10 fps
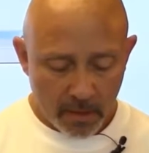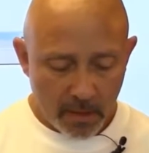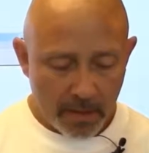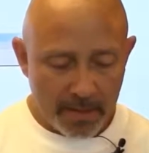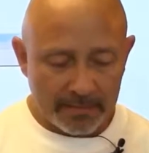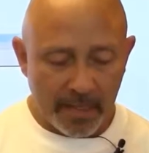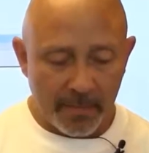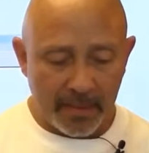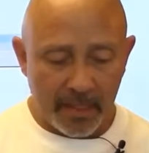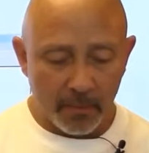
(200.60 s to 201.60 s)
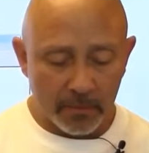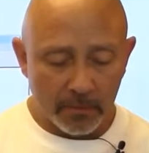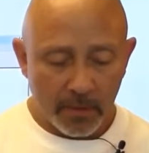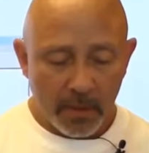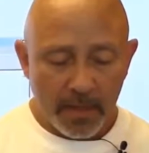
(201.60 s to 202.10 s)
and I type enable
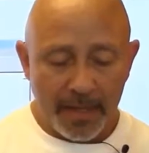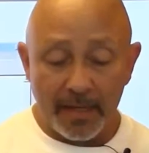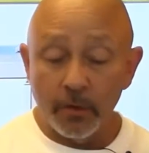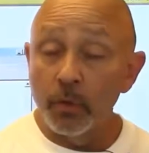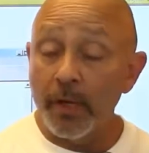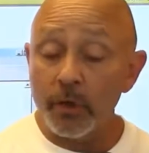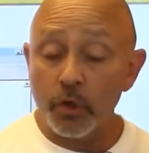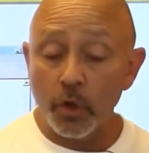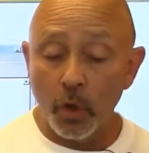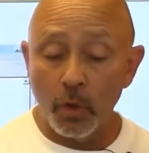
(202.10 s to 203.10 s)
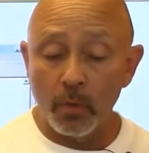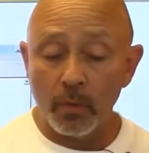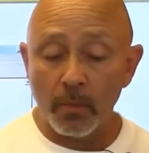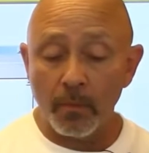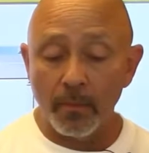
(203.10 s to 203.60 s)
and I do a show
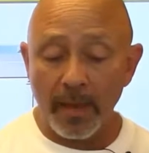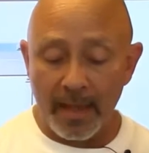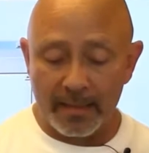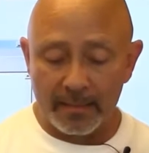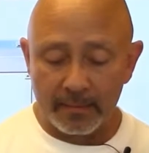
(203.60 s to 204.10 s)
MAC-address